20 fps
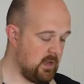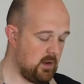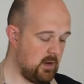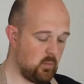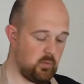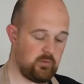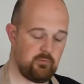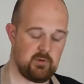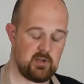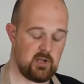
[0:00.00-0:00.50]

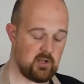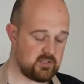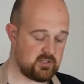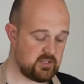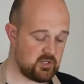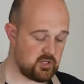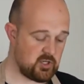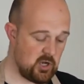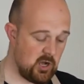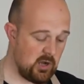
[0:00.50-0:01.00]
With regards to
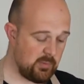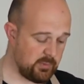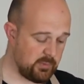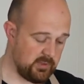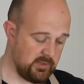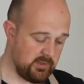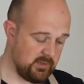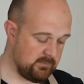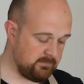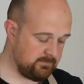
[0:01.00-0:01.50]

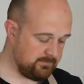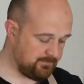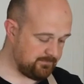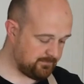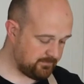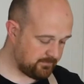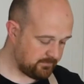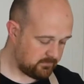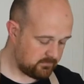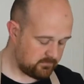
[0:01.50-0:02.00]
sharpening them,
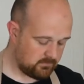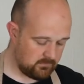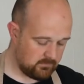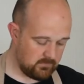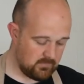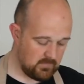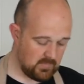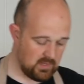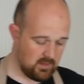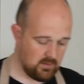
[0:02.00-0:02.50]

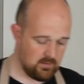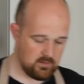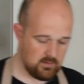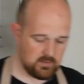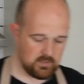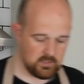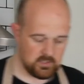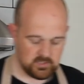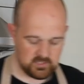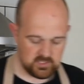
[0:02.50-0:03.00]

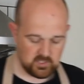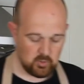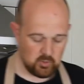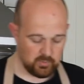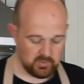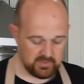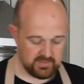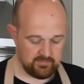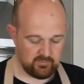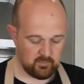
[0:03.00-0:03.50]
there's a
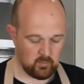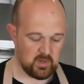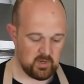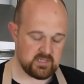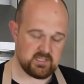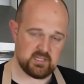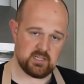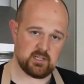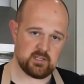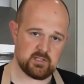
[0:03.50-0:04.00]
couple of different
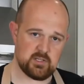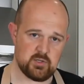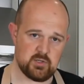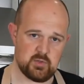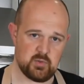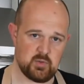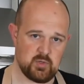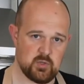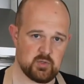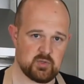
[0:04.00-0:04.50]
ways you can do.
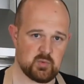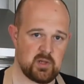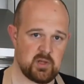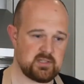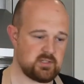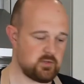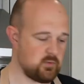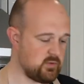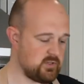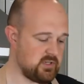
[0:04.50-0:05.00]
You use
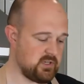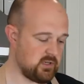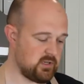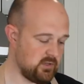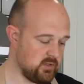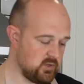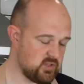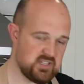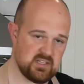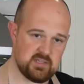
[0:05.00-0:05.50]
whetstones, you can
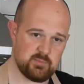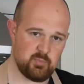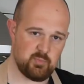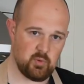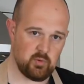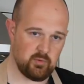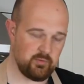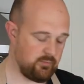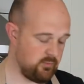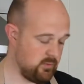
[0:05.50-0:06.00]
use these
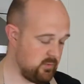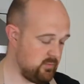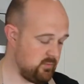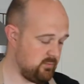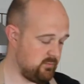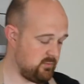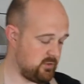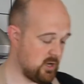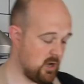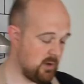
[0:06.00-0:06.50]
pull-through
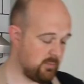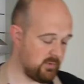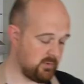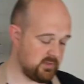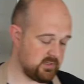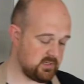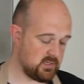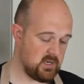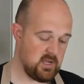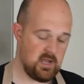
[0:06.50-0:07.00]

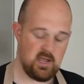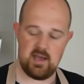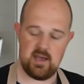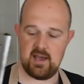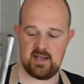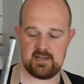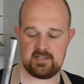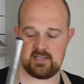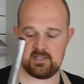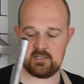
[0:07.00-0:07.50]
sharpeners.
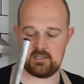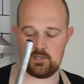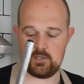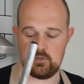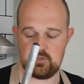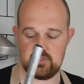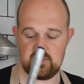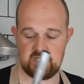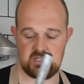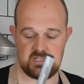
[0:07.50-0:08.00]
I tend to
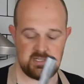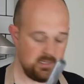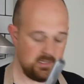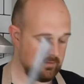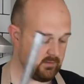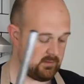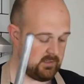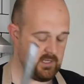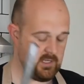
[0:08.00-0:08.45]
use a steel.